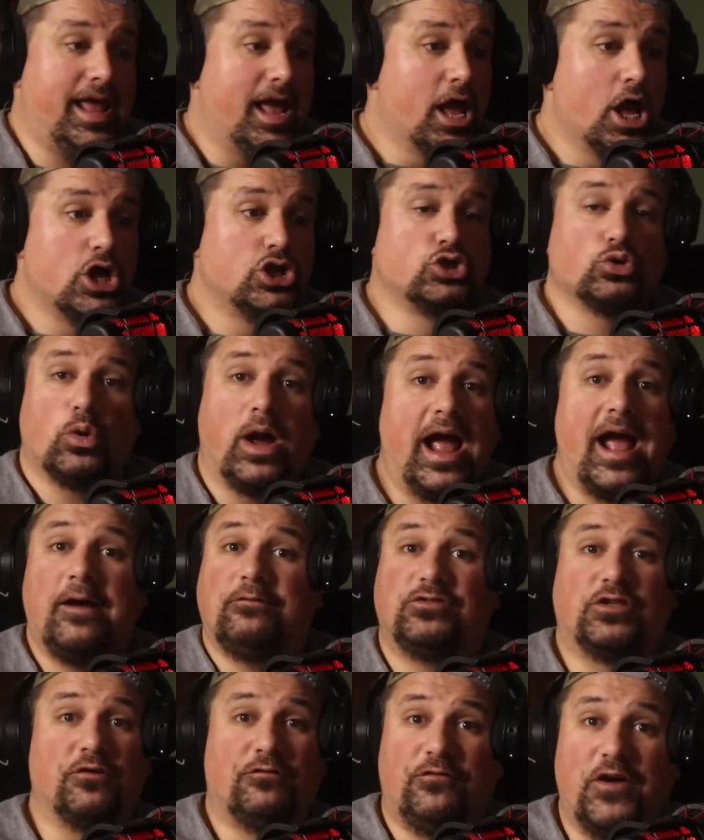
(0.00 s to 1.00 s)
draft
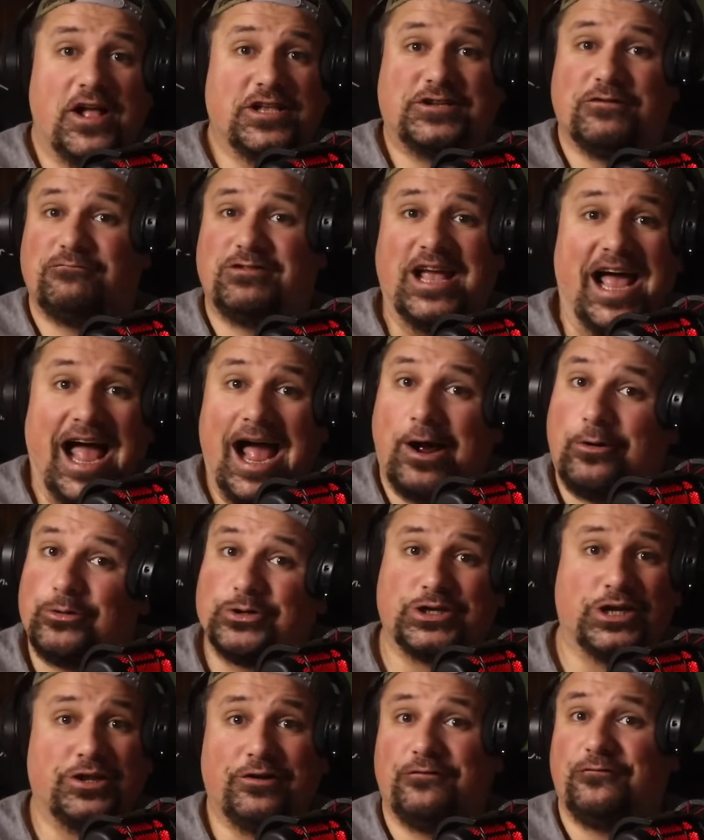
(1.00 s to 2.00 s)
defensive tackles
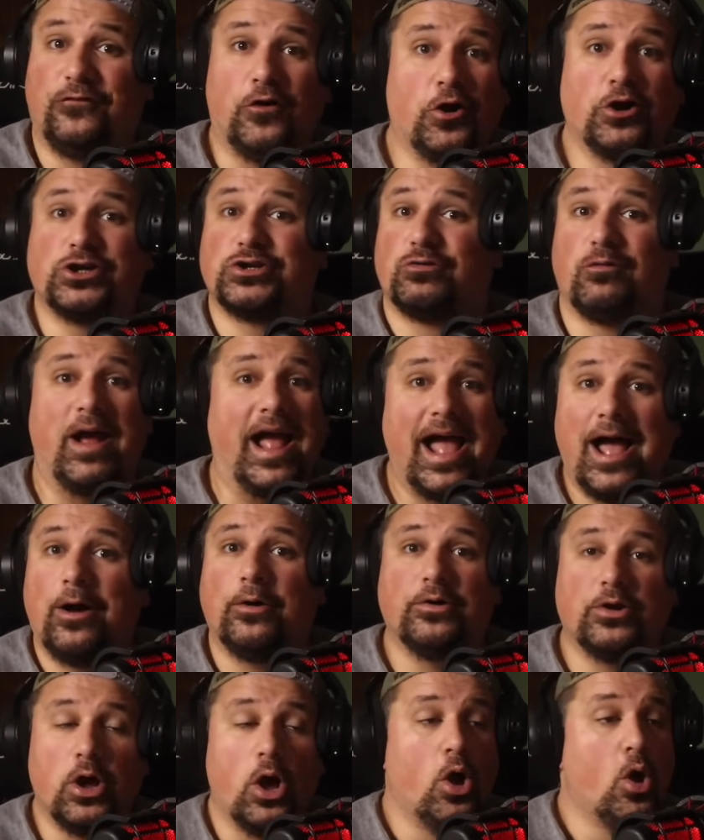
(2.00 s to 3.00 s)
in the first
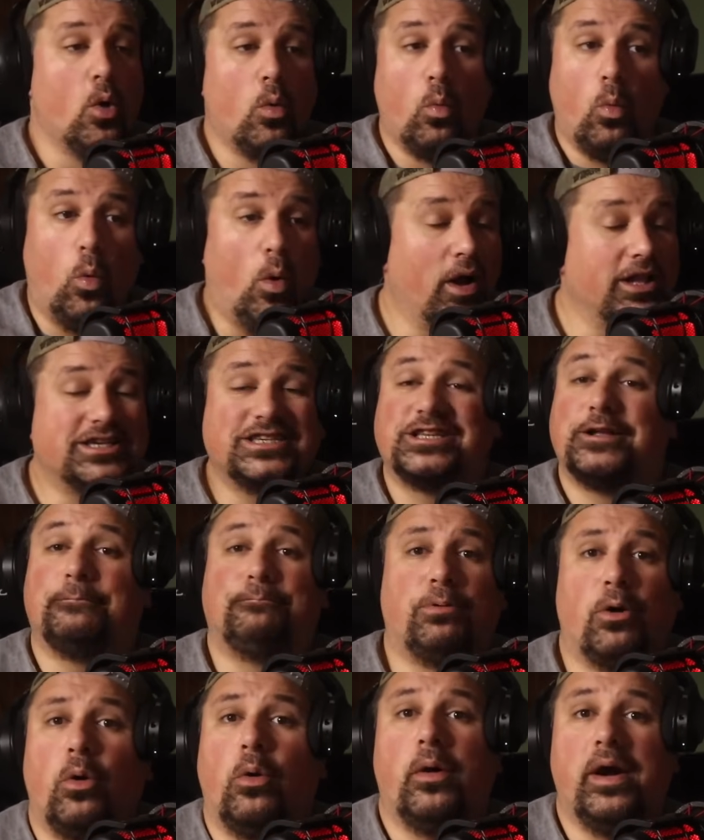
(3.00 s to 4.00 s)
round? What's the
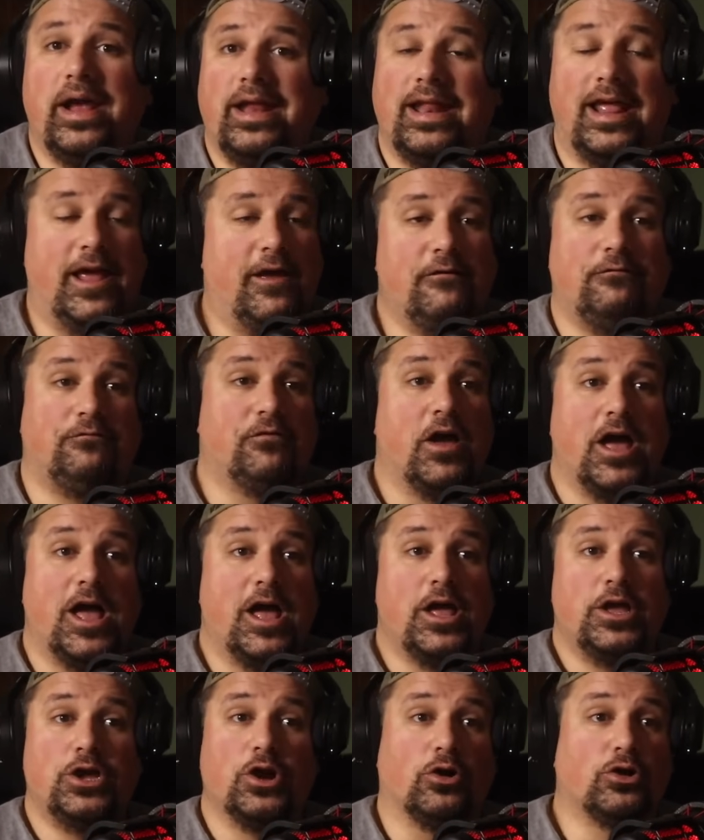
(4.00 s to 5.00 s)
point if
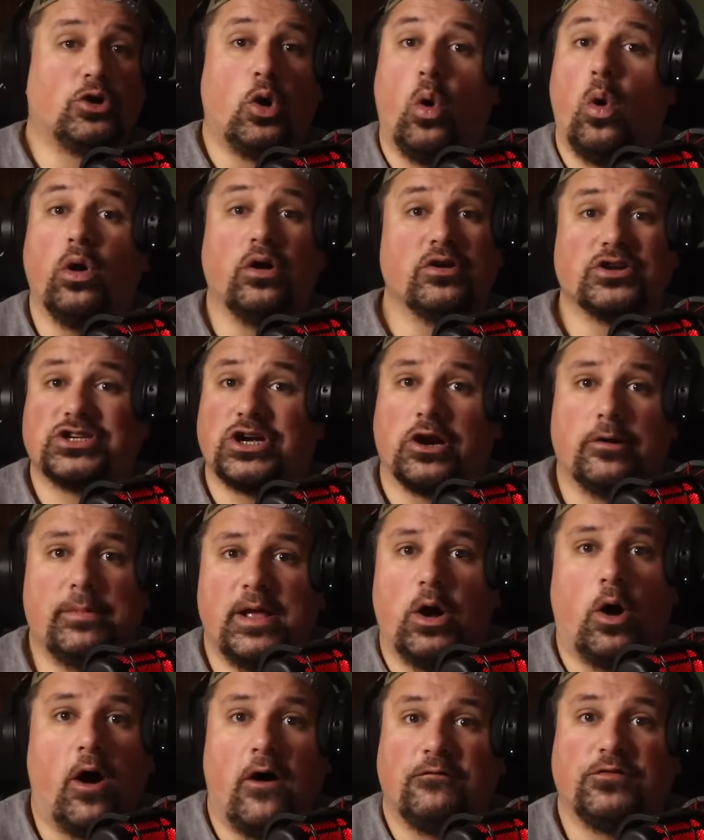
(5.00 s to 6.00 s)
your corners are going to be
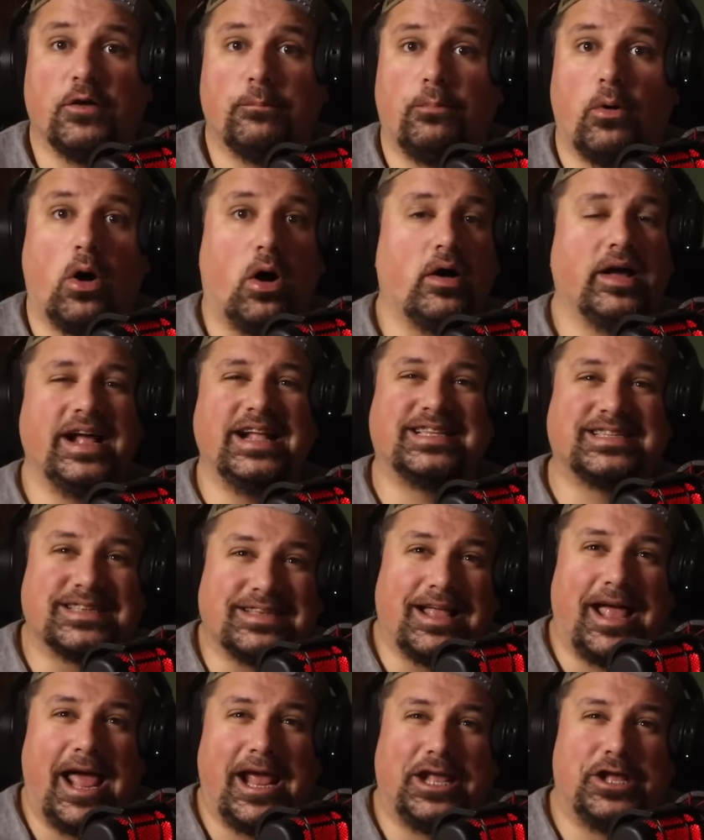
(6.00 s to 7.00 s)
off the ball? It's
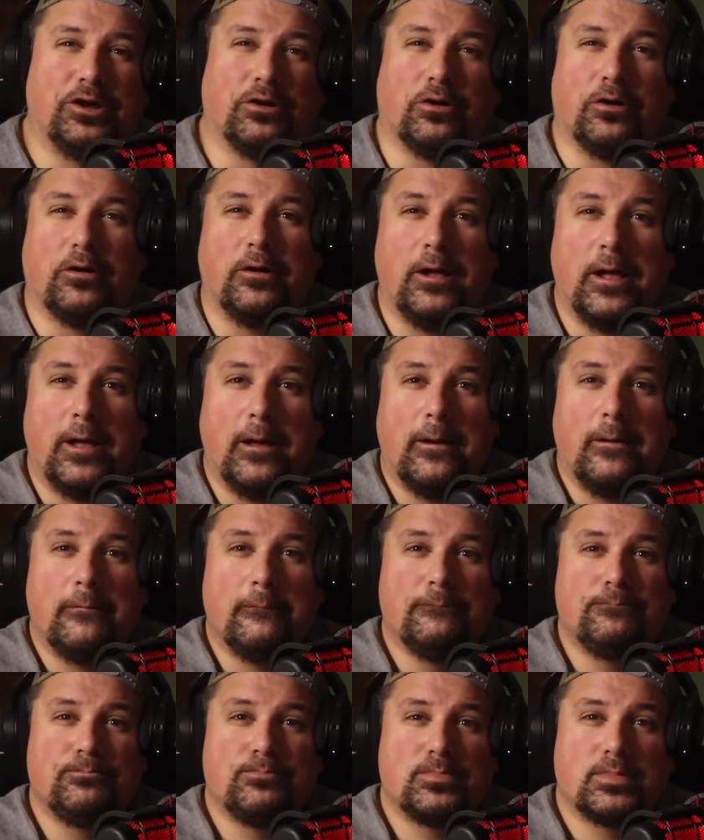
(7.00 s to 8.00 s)
like you're
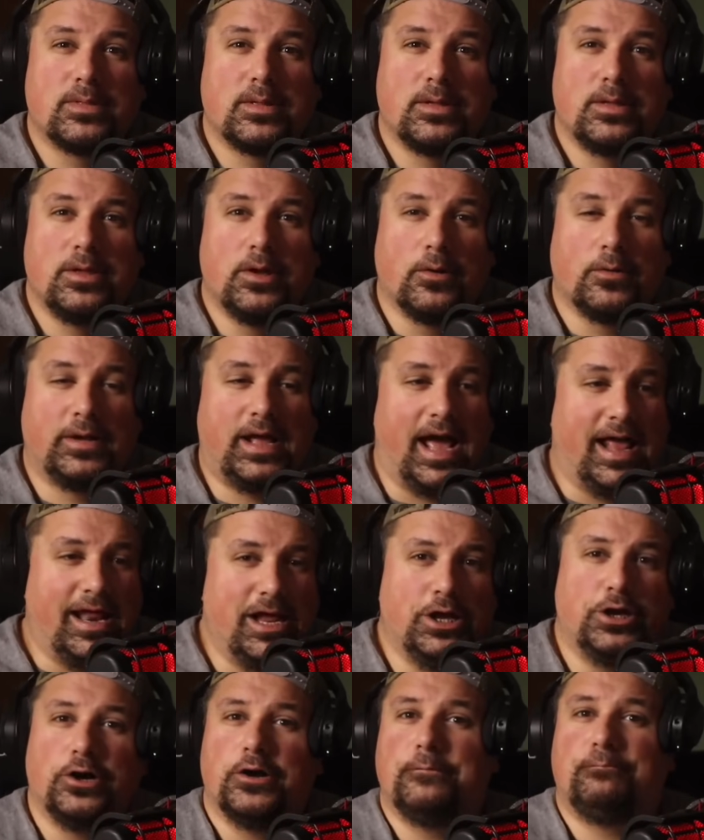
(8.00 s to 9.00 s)
getting
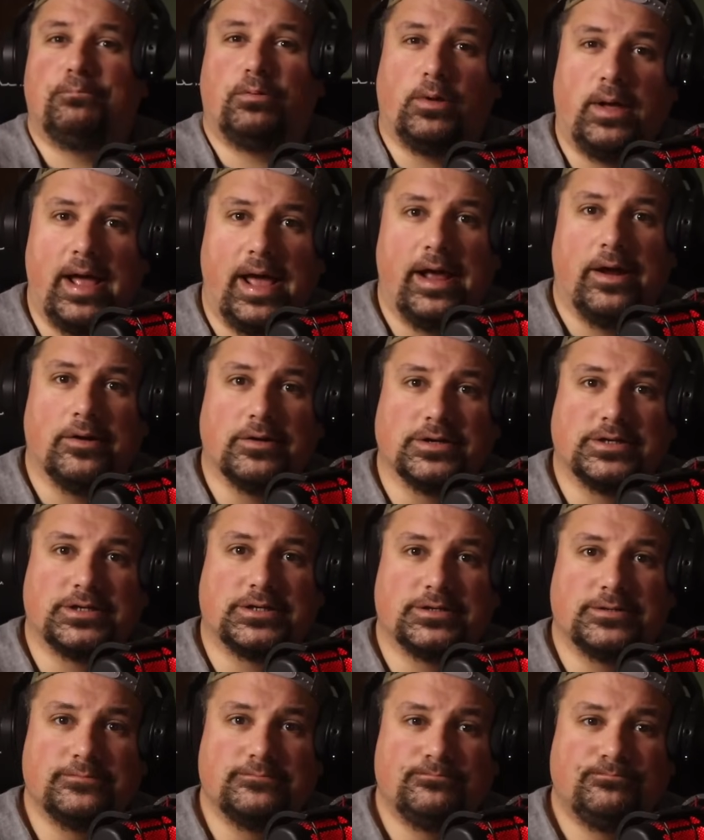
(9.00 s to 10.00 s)
good
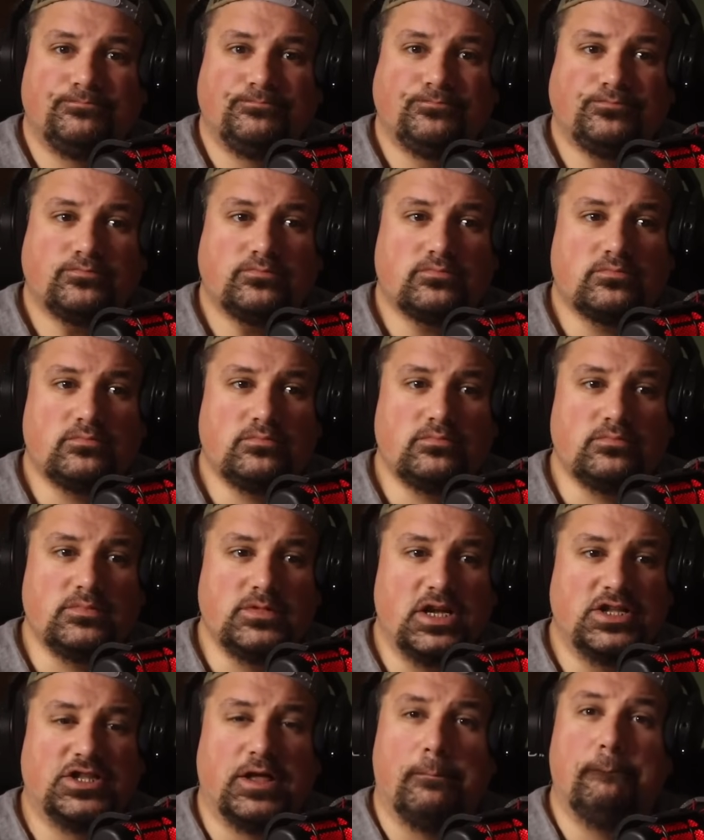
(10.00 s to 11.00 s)
players
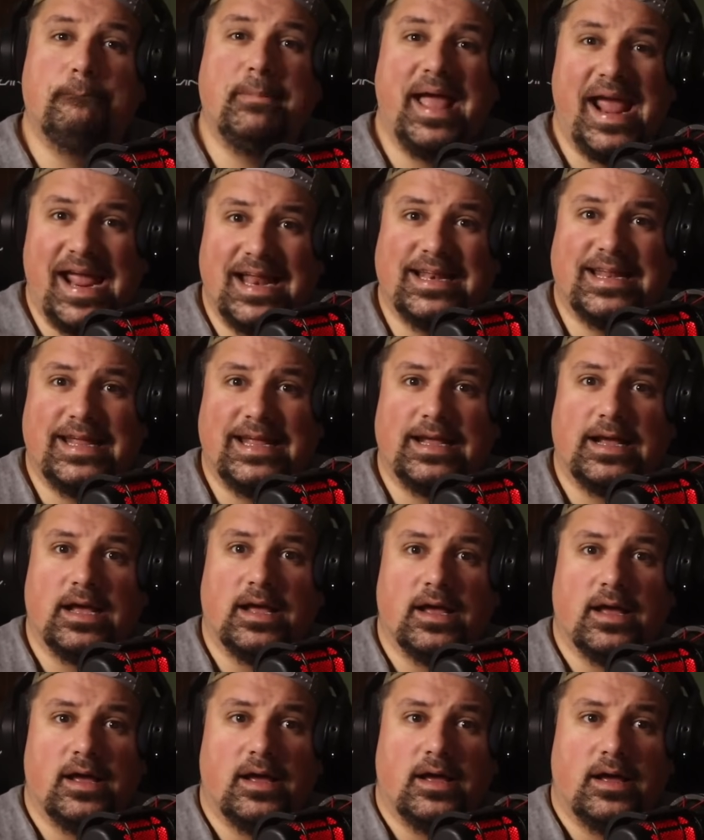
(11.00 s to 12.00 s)
demanding
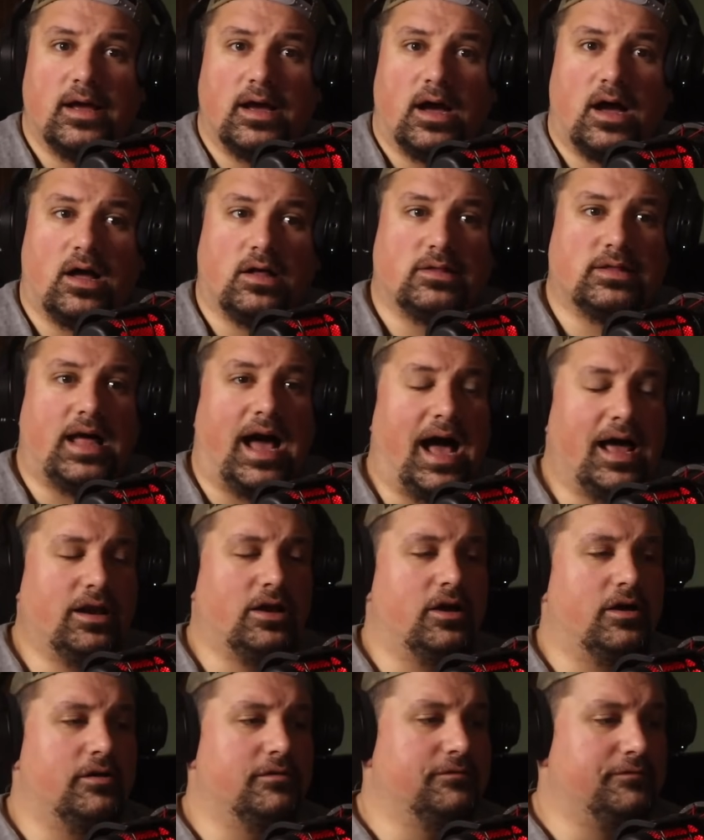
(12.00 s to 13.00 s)
a lot
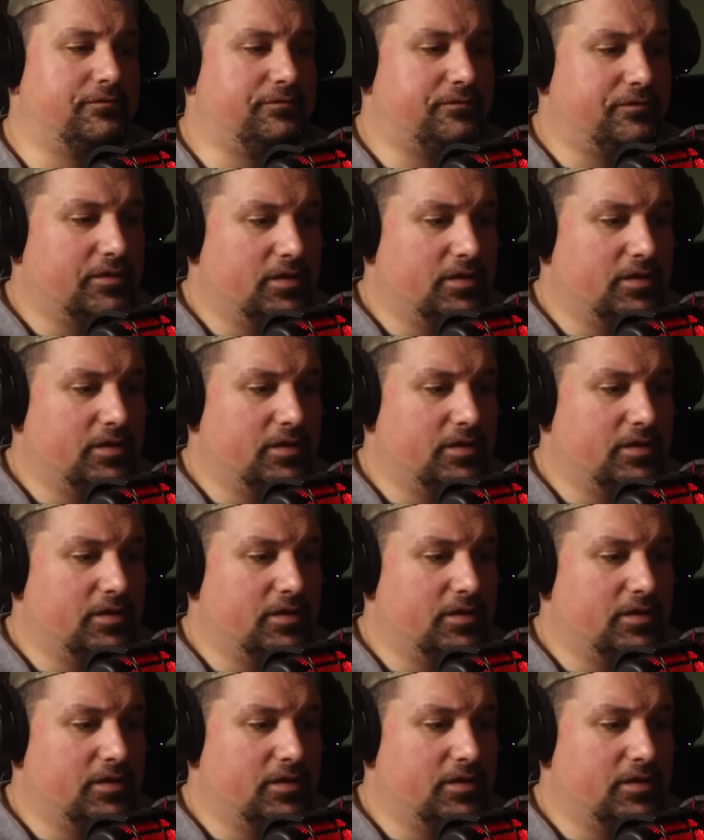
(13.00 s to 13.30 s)
of